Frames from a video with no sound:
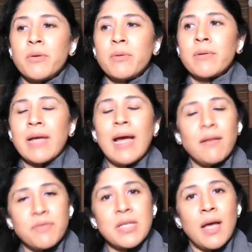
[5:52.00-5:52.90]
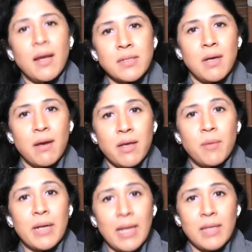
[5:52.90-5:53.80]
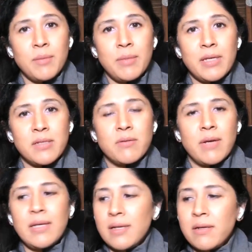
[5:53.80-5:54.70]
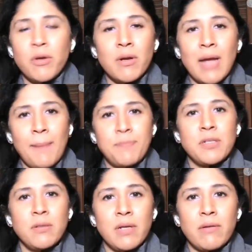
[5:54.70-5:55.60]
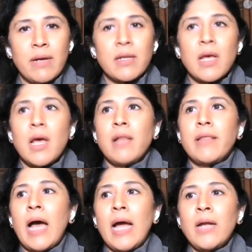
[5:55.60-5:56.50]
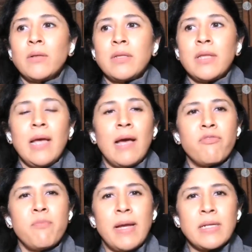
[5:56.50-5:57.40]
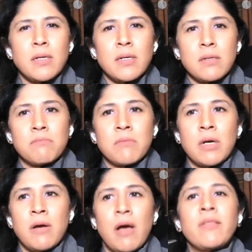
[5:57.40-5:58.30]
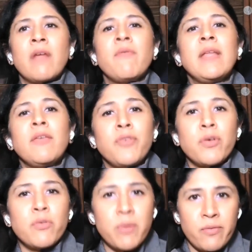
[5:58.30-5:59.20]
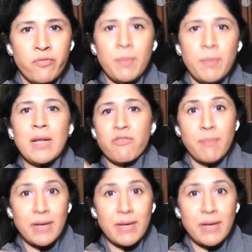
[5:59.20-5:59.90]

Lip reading: you kind of started talking about IBS, right? And you're absolutely right. I don't think I've met there are very few women I've